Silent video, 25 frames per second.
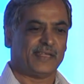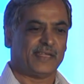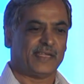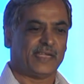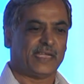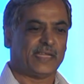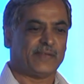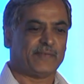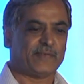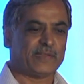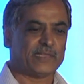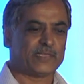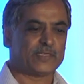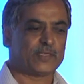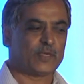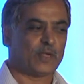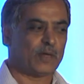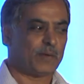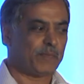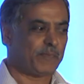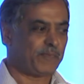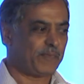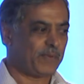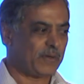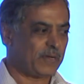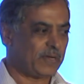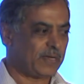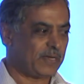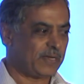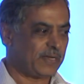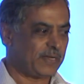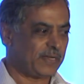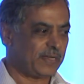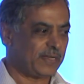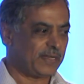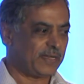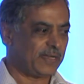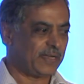It will stop
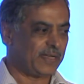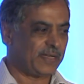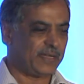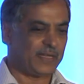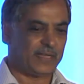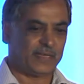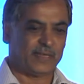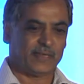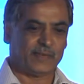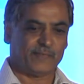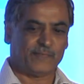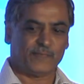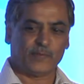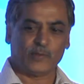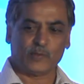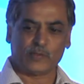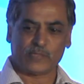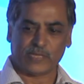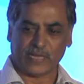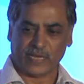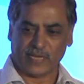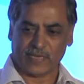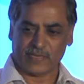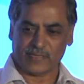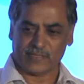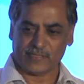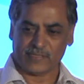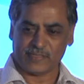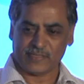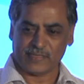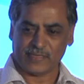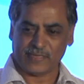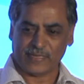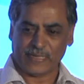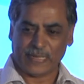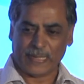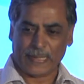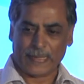in few seconds.
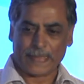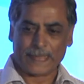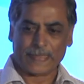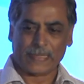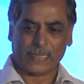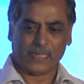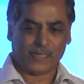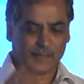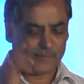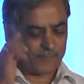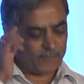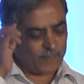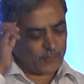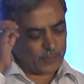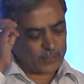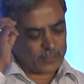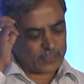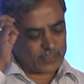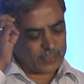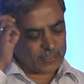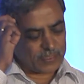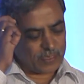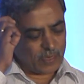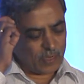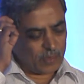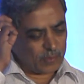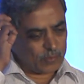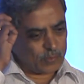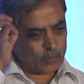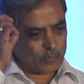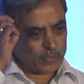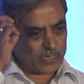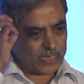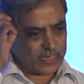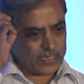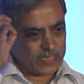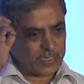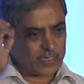For the clock to
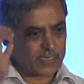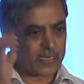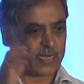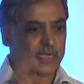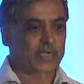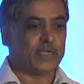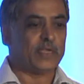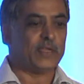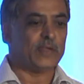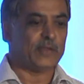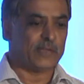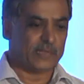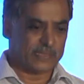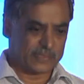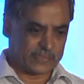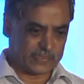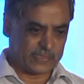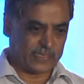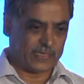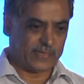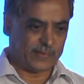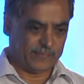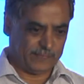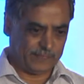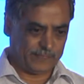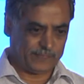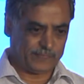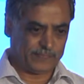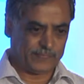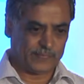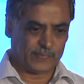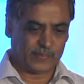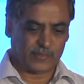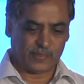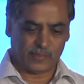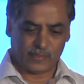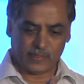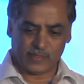run continuously,
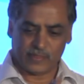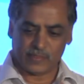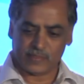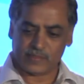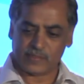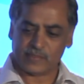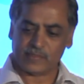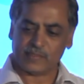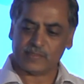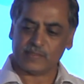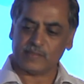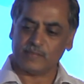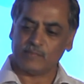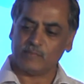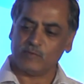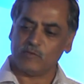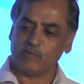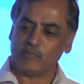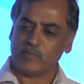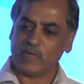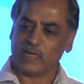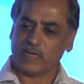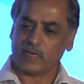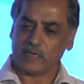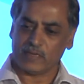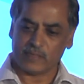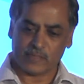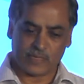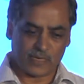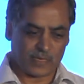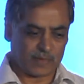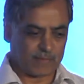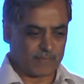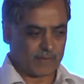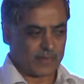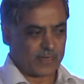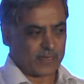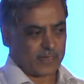this movement is
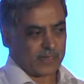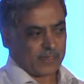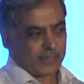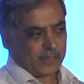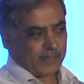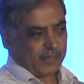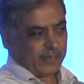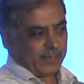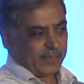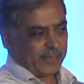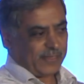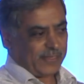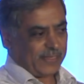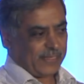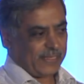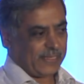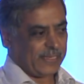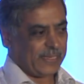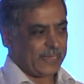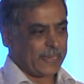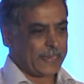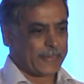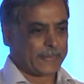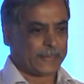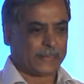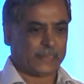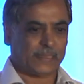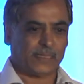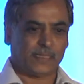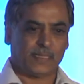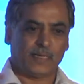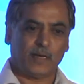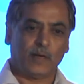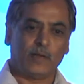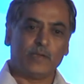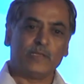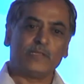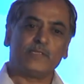required.
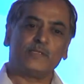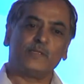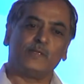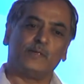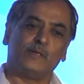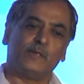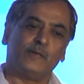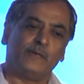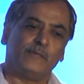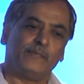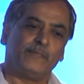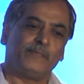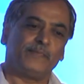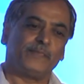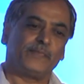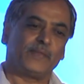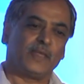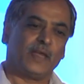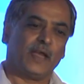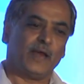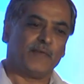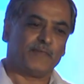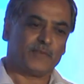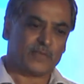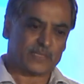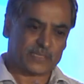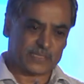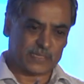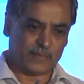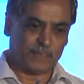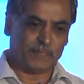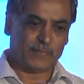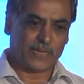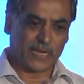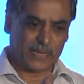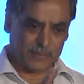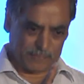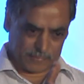Also, after some
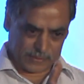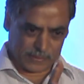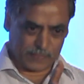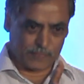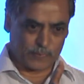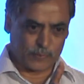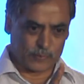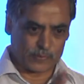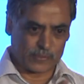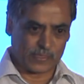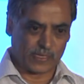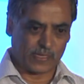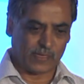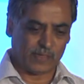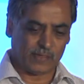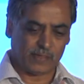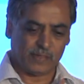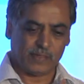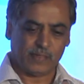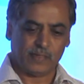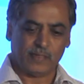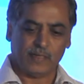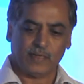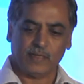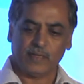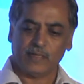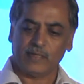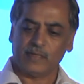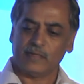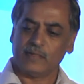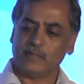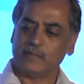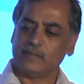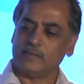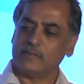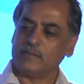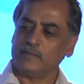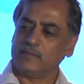time, supposing,
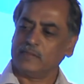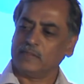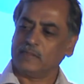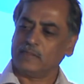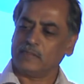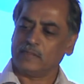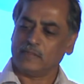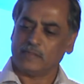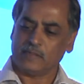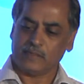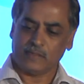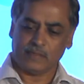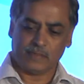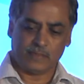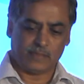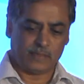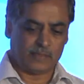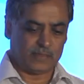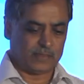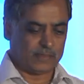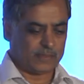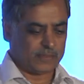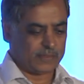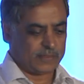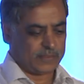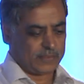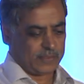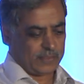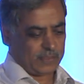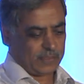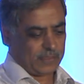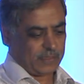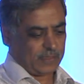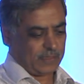zip, zip,